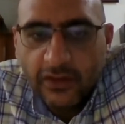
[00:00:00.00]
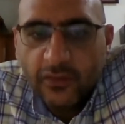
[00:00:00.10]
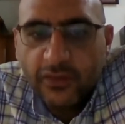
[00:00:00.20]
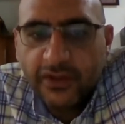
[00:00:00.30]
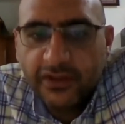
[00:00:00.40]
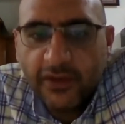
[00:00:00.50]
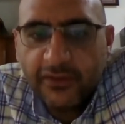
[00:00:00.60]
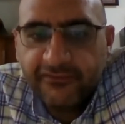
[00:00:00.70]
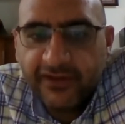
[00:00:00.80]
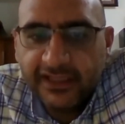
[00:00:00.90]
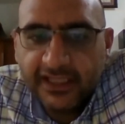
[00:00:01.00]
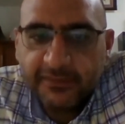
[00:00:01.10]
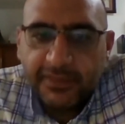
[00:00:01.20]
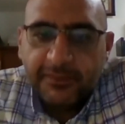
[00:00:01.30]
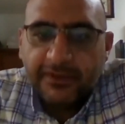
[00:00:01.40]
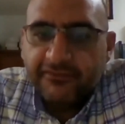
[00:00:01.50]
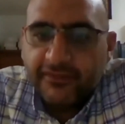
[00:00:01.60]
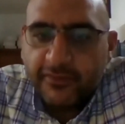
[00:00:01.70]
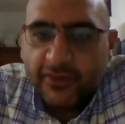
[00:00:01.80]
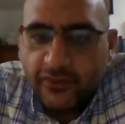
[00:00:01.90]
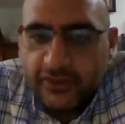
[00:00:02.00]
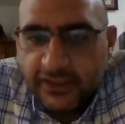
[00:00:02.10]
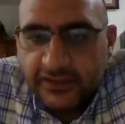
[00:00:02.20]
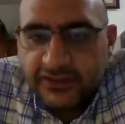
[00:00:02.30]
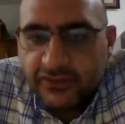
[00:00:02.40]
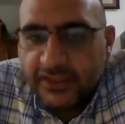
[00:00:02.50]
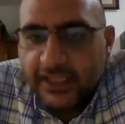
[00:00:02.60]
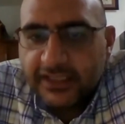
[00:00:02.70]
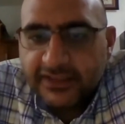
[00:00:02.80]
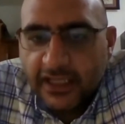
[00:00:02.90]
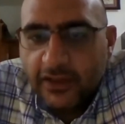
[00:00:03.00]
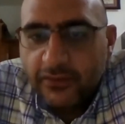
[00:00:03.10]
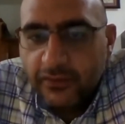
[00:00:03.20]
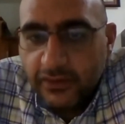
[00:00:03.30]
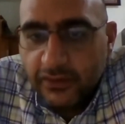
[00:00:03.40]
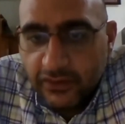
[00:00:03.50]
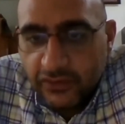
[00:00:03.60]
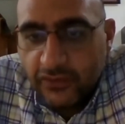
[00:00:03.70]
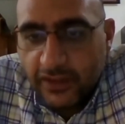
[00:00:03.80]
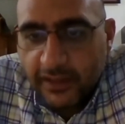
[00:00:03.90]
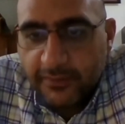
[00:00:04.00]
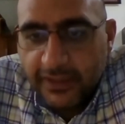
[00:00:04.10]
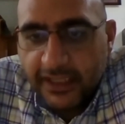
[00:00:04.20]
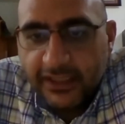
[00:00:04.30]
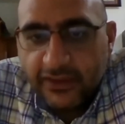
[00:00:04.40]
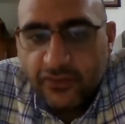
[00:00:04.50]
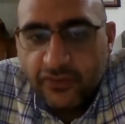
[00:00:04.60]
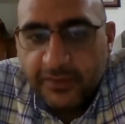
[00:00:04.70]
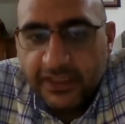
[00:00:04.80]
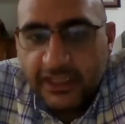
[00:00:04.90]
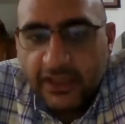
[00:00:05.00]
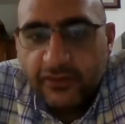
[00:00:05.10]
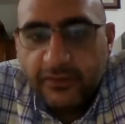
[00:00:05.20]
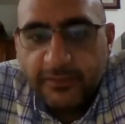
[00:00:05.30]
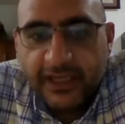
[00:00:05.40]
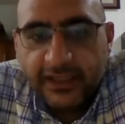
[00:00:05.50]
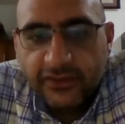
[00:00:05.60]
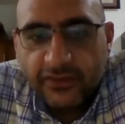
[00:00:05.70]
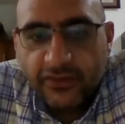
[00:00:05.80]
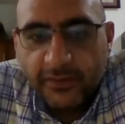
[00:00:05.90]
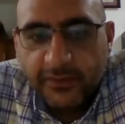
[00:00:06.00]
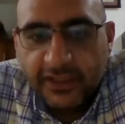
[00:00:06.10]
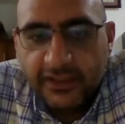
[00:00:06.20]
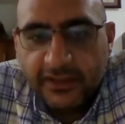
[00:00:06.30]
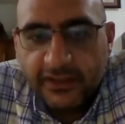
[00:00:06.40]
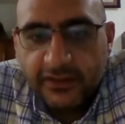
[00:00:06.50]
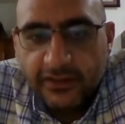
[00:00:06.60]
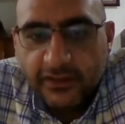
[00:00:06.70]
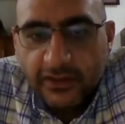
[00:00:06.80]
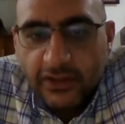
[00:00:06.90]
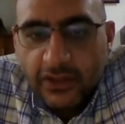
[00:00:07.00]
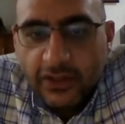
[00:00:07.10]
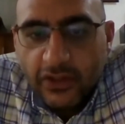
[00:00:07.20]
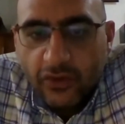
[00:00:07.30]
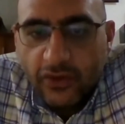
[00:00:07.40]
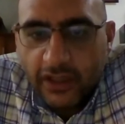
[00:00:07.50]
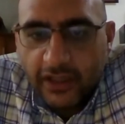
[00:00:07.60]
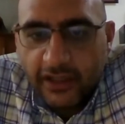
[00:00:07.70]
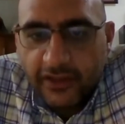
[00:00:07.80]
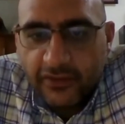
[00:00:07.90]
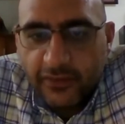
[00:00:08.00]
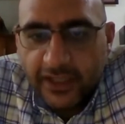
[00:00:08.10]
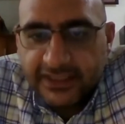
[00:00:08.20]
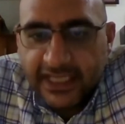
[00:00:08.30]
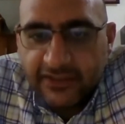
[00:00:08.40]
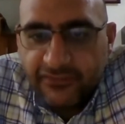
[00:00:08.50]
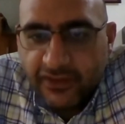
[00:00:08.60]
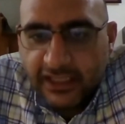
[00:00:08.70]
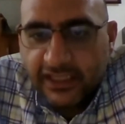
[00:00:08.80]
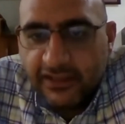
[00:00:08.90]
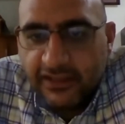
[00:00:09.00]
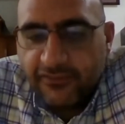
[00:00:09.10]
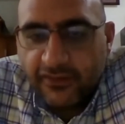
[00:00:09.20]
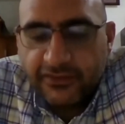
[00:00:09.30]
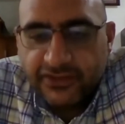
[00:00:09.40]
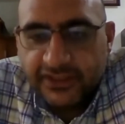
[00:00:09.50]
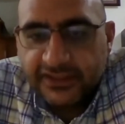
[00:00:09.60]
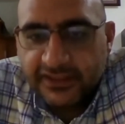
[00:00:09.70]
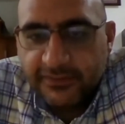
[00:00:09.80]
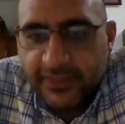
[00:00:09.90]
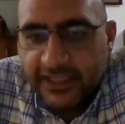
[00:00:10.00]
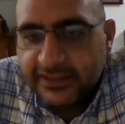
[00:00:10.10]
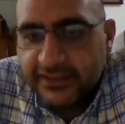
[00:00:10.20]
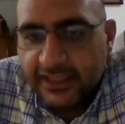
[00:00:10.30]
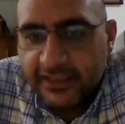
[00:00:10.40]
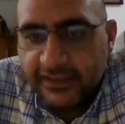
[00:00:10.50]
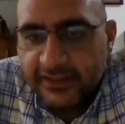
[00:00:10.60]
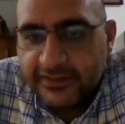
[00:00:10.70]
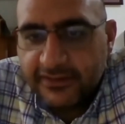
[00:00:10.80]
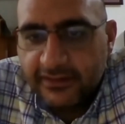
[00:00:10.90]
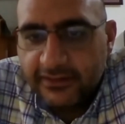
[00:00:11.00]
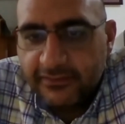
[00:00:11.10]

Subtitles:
We're now inviting people from the audience to tell us how you are applying Kumi Now back in your community, or are otherwise advocating for justice in Palestine and Israel.